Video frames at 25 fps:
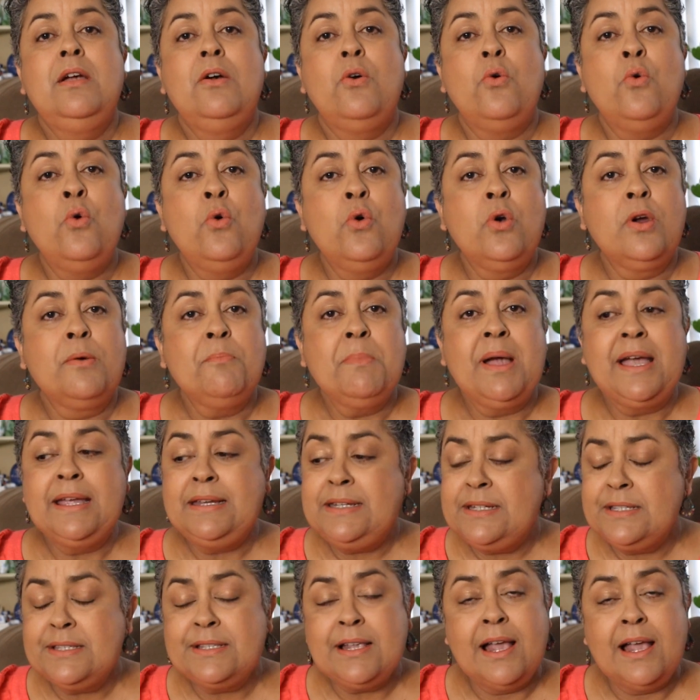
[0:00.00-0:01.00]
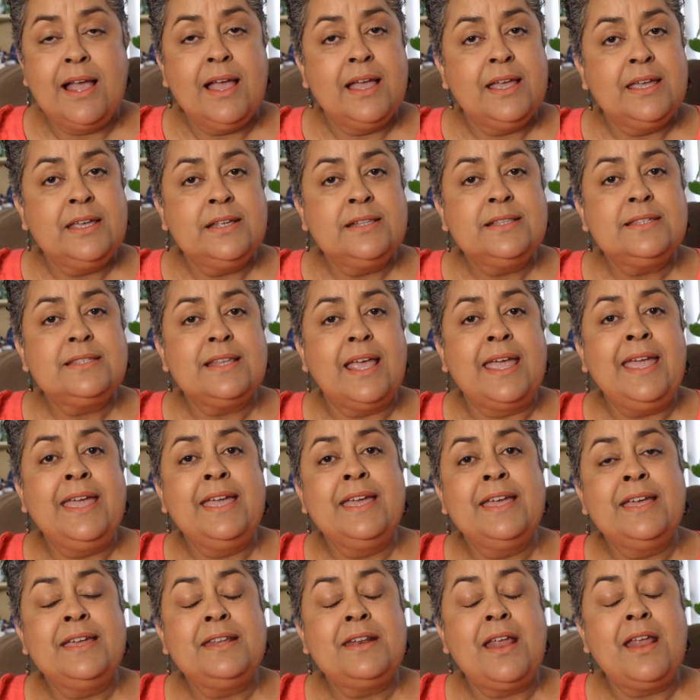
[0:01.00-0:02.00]
or my designs
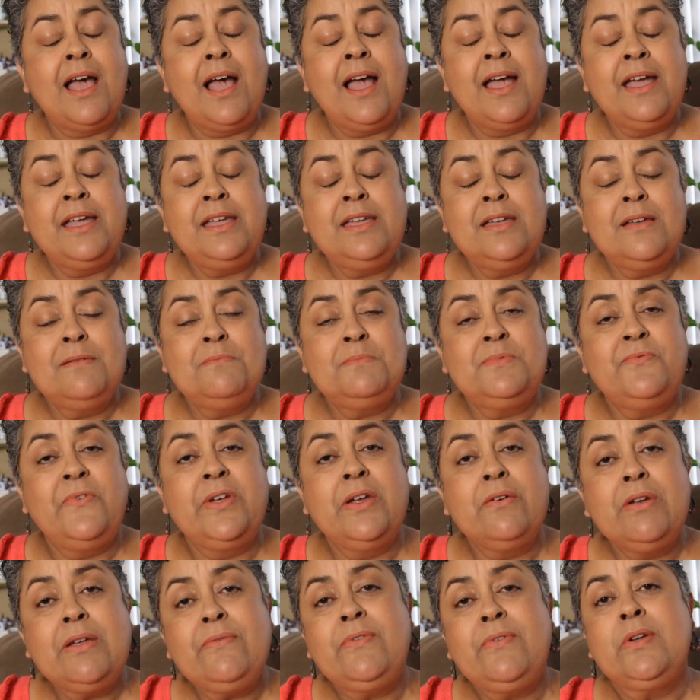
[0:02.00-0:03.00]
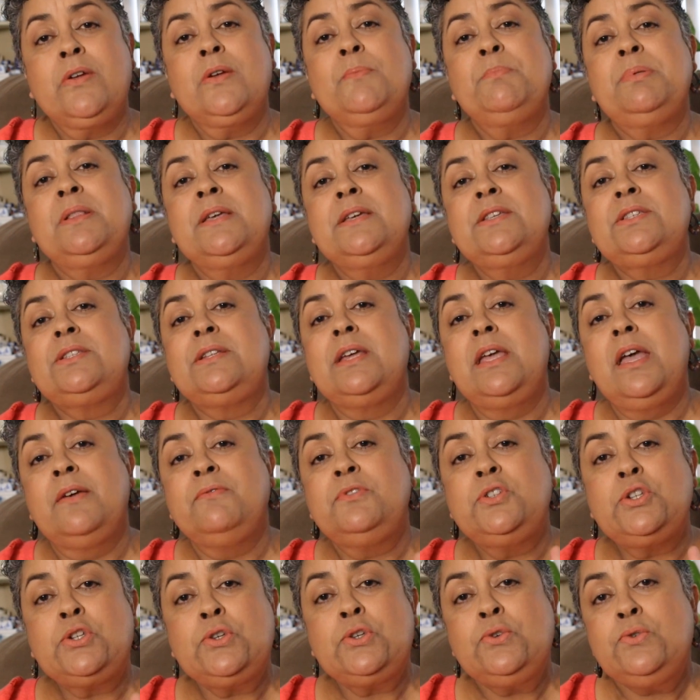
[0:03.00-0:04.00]
and I am very very blessed to
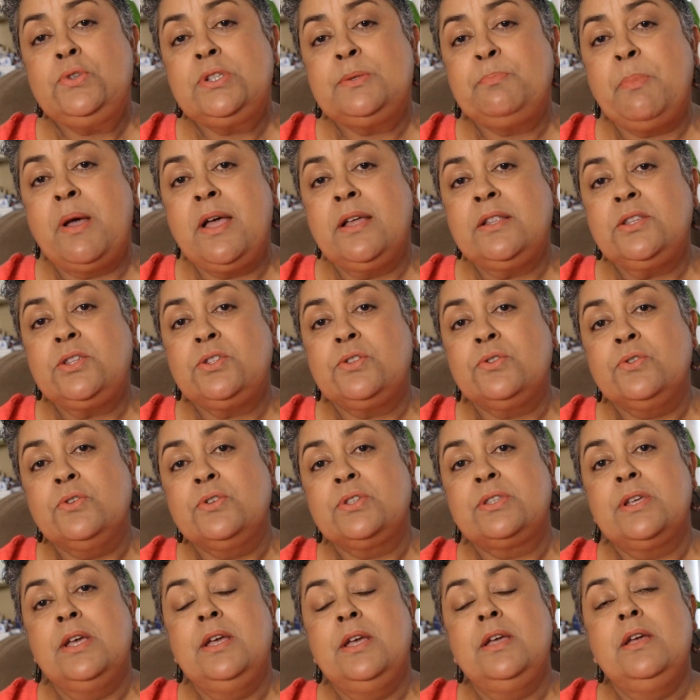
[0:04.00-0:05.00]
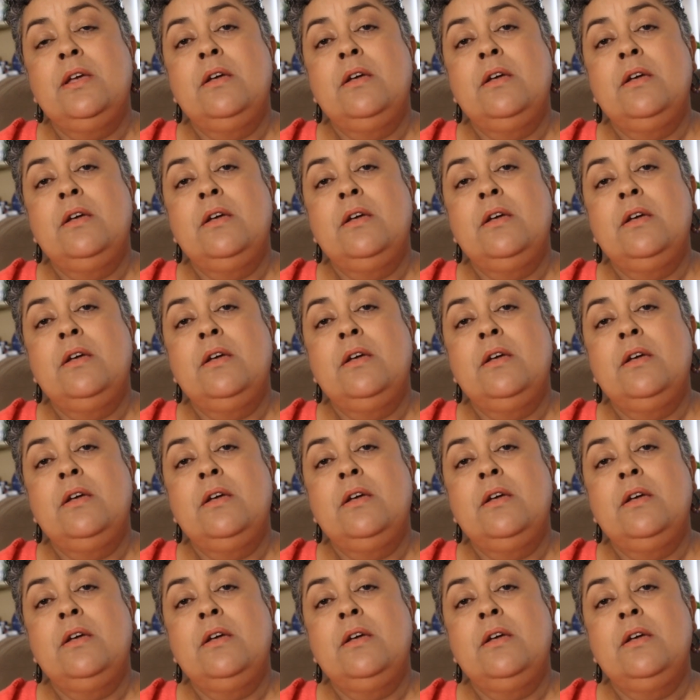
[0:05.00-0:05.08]
have two sponsors